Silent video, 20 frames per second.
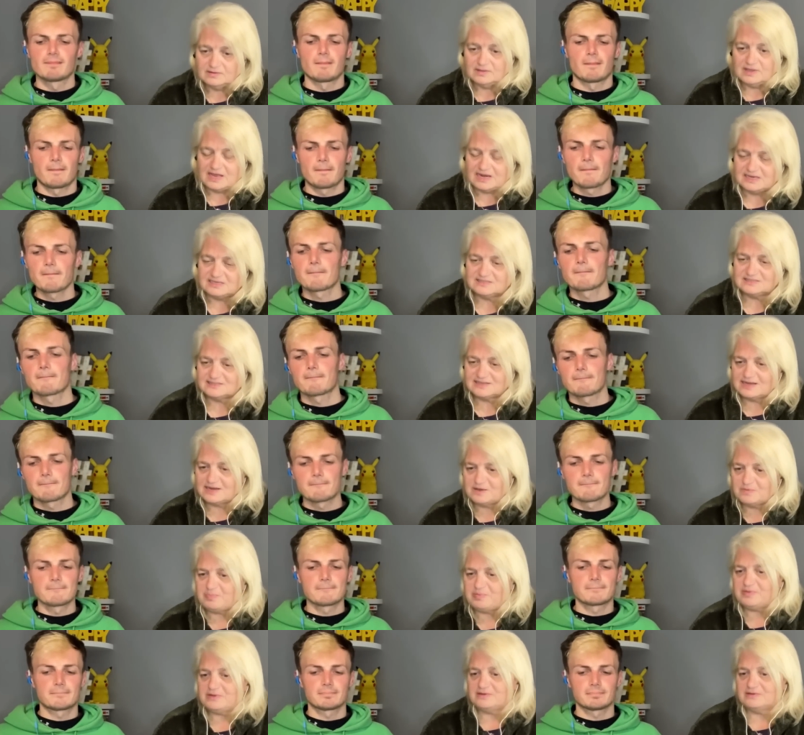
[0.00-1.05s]
Speaker 1: And it's a get
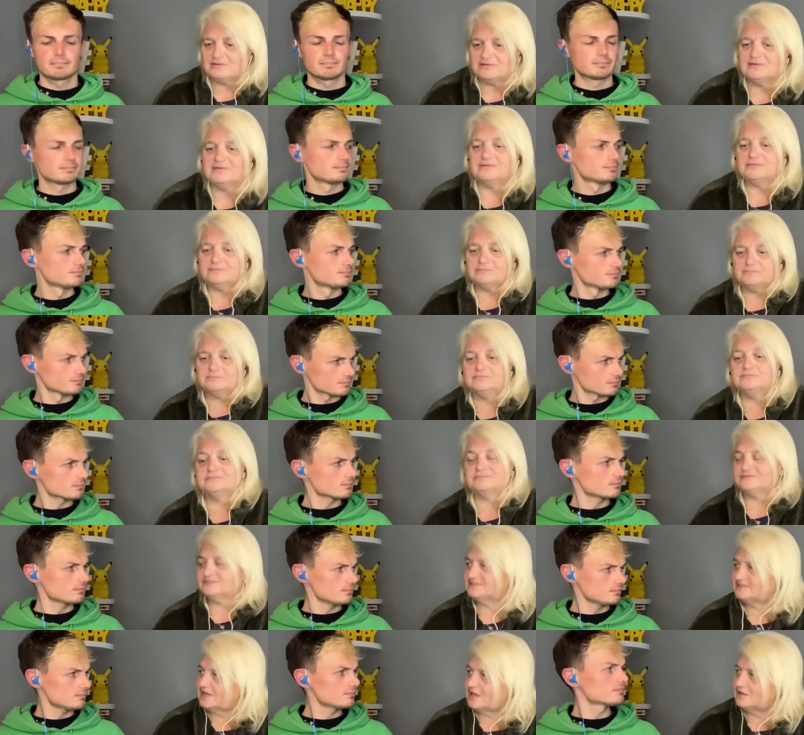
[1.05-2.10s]
up and...
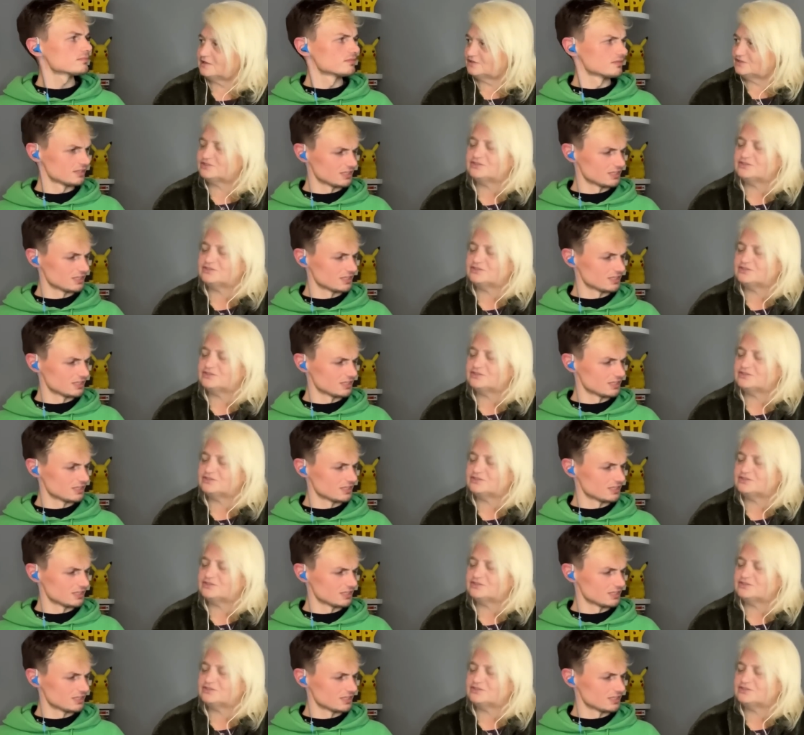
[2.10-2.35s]
dance